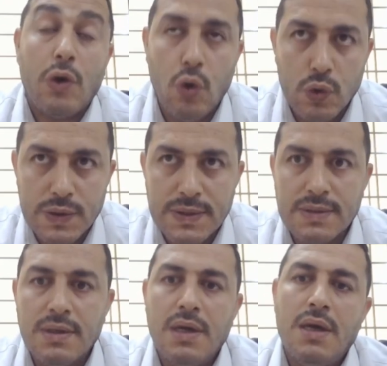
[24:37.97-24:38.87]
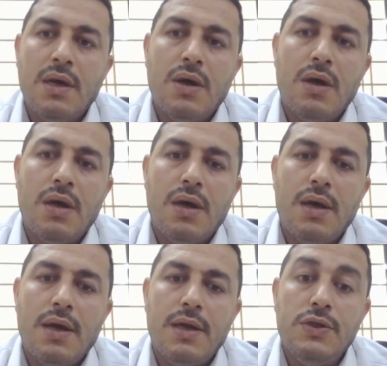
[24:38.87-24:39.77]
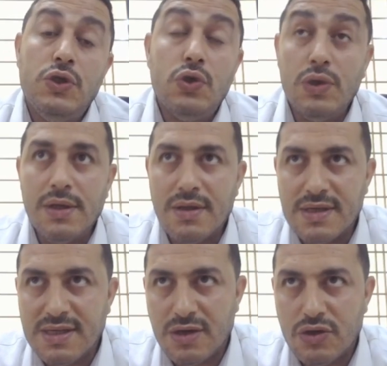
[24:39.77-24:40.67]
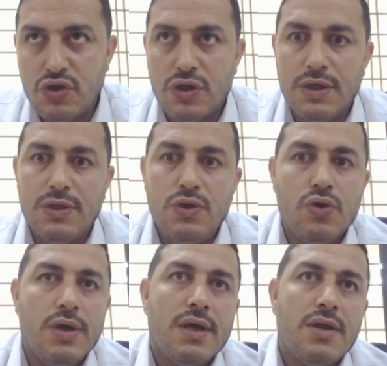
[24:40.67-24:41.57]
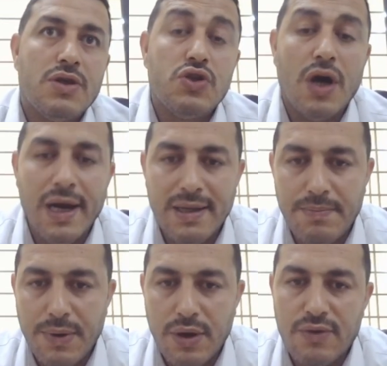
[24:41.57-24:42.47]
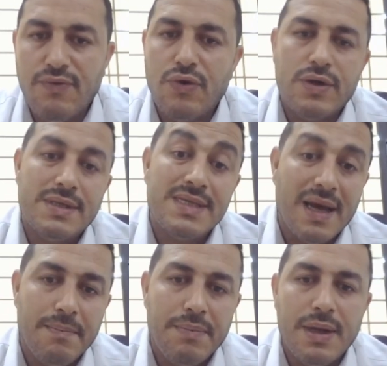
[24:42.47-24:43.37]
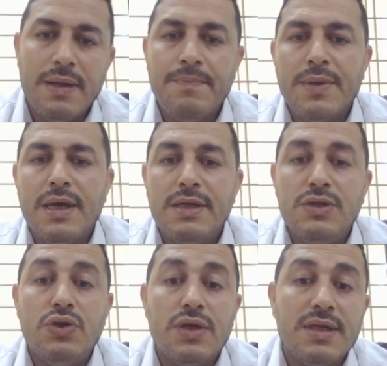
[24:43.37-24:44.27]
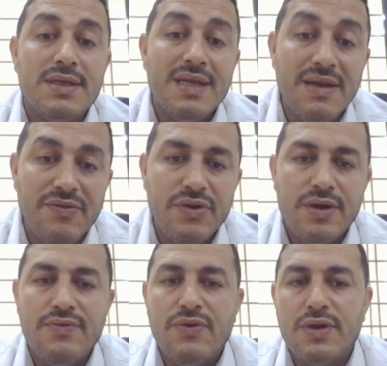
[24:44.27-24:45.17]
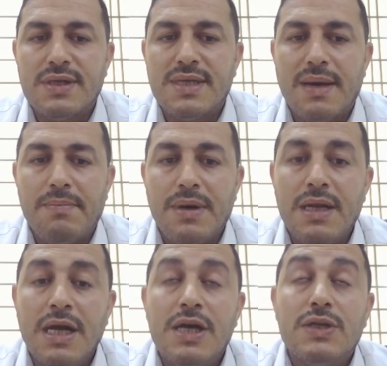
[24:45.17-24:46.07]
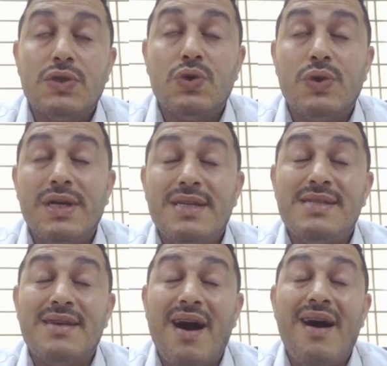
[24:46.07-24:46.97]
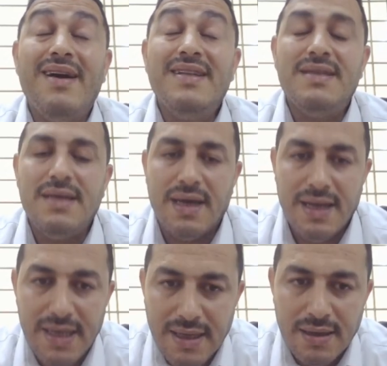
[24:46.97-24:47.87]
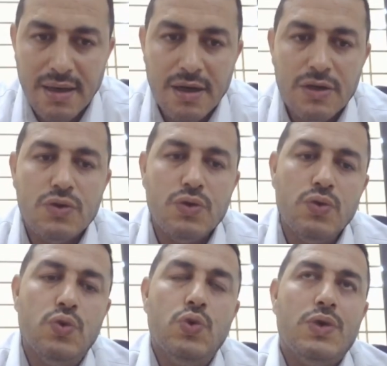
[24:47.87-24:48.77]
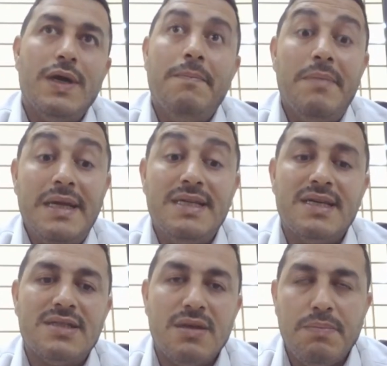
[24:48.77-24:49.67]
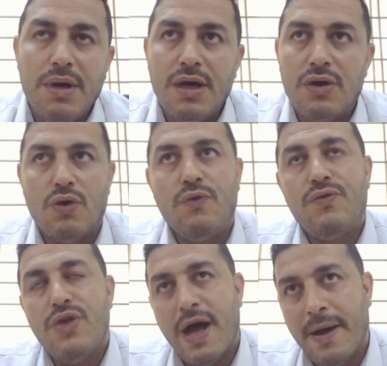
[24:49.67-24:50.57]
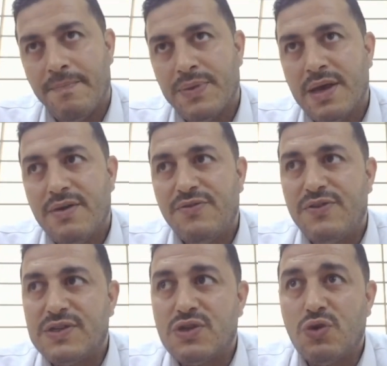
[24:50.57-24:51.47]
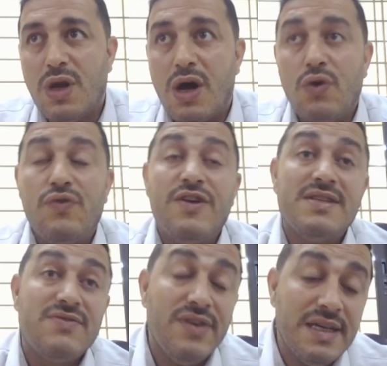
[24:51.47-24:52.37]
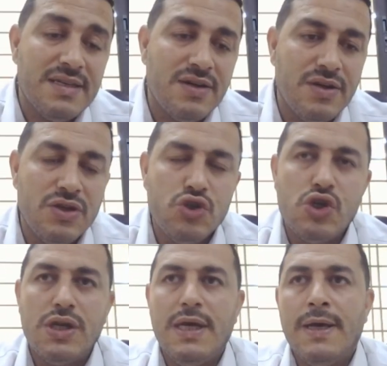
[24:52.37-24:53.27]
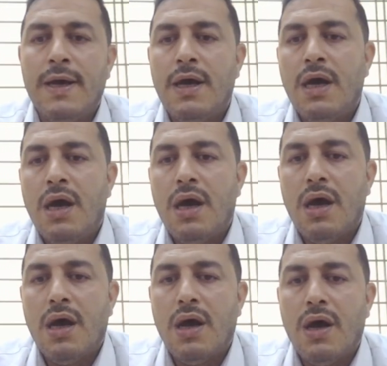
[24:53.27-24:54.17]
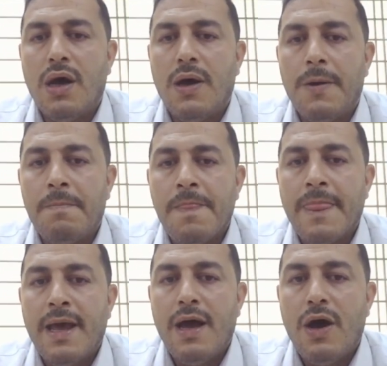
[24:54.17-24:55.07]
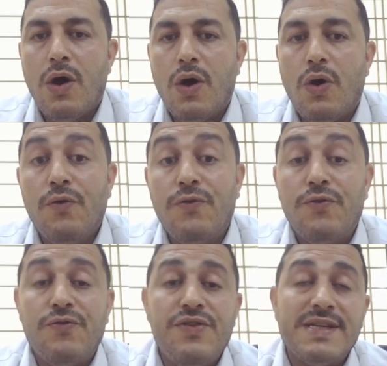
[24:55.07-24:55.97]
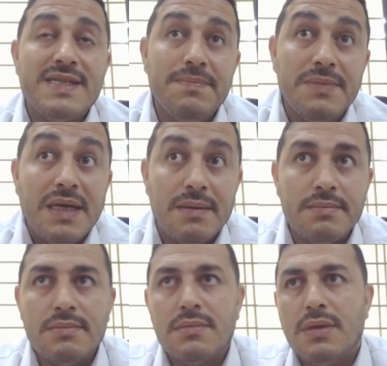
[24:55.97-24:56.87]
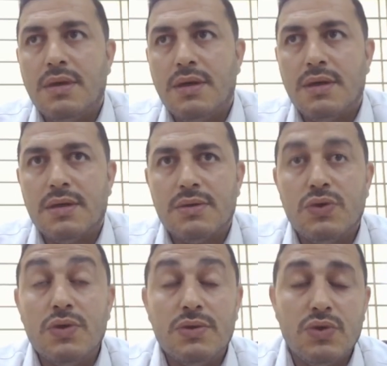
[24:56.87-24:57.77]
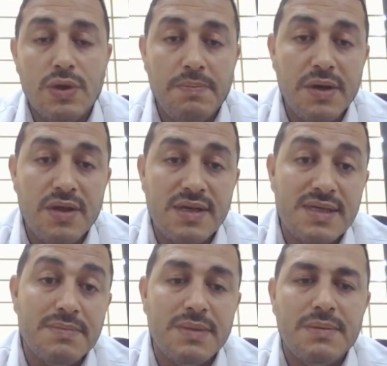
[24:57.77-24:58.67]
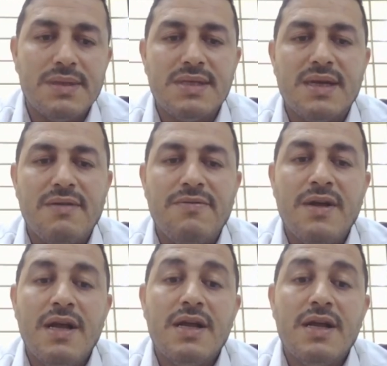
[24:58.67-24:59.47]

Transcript: cause, during the surgery, during the childbirth, for example, during delivery, for example. So it's ideally to do immediate repair of the fistula, of the sphincter injury, of the septum, to repair the septum itself.